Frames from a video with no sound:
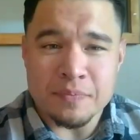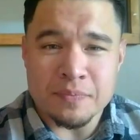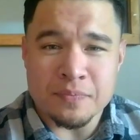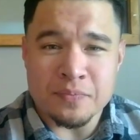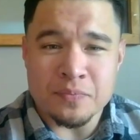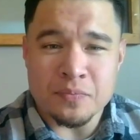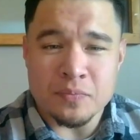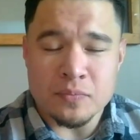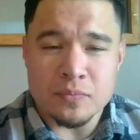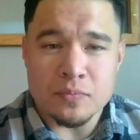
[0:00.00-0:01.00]

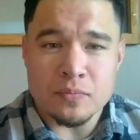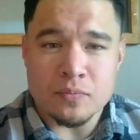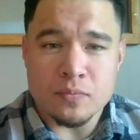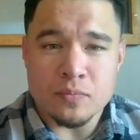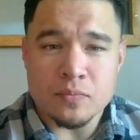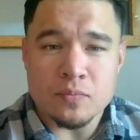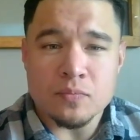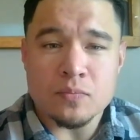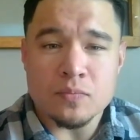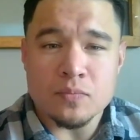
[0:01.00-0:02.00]

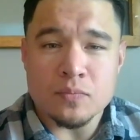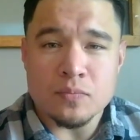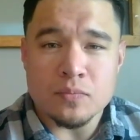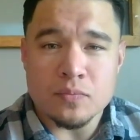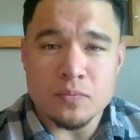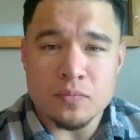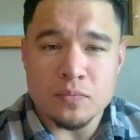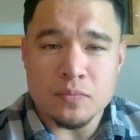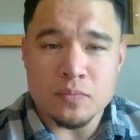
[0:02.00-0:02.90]
(not speaking)